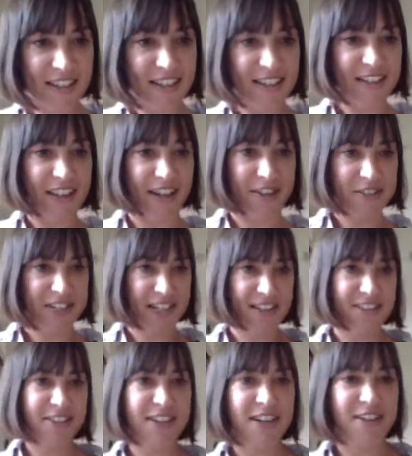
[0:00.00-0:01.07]
yeah, I'll take a
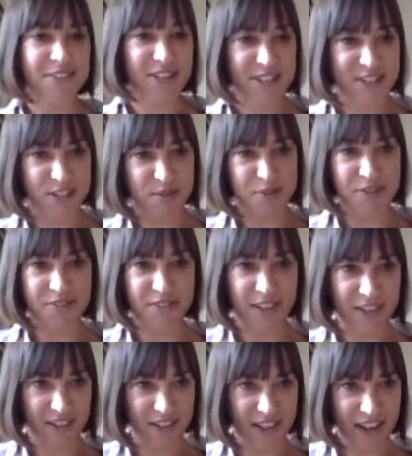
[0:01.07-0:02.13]
look after I stop the
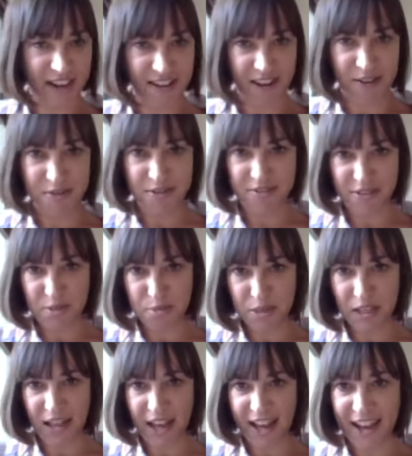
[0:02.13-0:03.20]
video, and I will
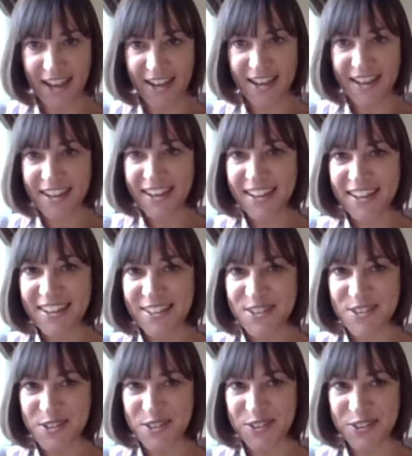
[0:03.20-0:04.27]
reply
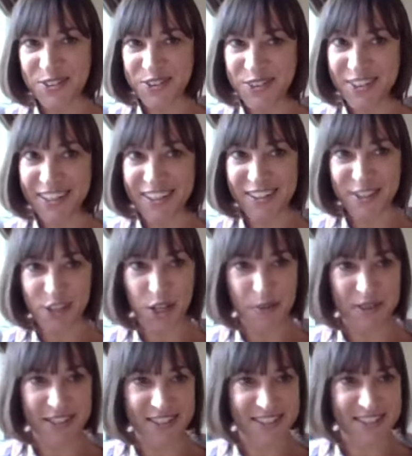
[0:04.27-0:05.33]
to you in the
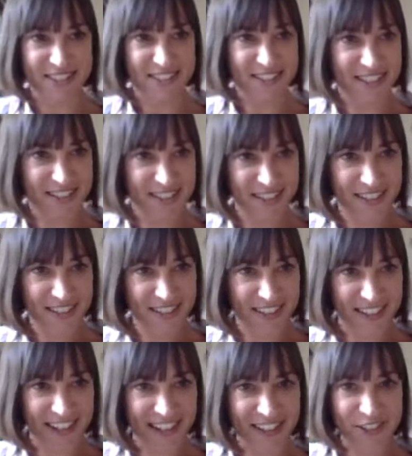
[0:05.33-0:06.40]
comments
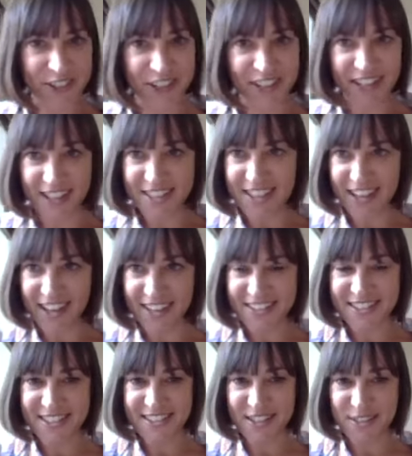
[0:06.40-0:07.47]
and learn how to
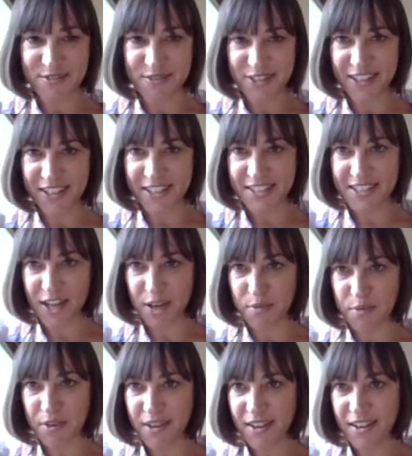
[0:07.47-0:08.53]
access them for next time.